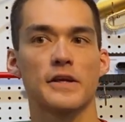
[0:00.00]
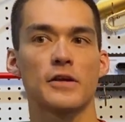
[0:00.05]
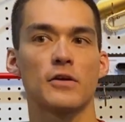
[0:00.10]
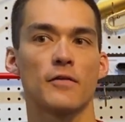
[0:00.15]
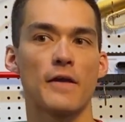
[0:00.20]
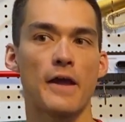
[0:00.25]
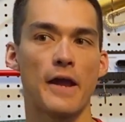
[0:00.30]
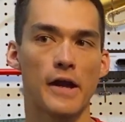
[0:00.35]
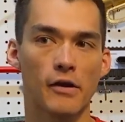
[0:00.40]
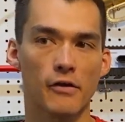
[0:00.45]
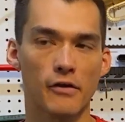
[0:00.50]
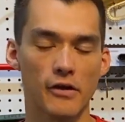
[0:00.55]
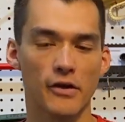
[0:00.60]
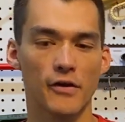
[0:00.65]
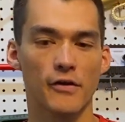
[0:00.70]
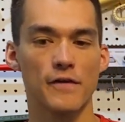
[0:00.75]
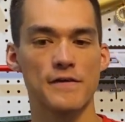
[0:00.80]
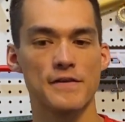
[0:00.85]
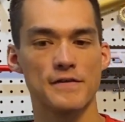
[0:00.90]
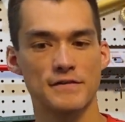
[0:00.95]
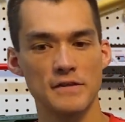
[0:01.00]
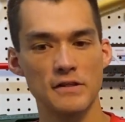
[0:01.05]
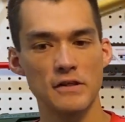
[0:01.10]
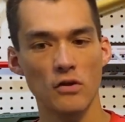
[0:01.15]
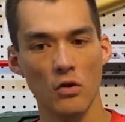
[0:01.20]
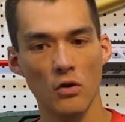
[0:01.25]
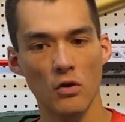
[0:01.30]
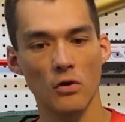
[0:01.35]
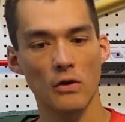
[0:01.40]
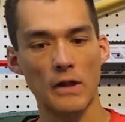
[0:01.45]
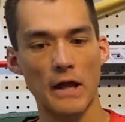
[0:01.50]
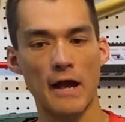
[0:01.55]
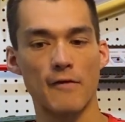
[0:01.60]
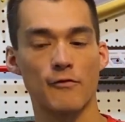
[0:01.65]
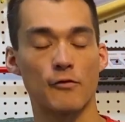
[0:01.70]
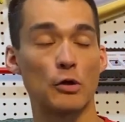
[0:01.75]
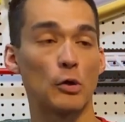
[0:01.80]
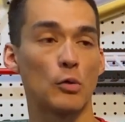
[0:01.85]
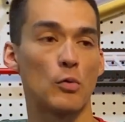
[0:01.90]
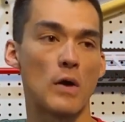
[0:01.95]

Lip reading: I know the Harrier and the Seagull, after a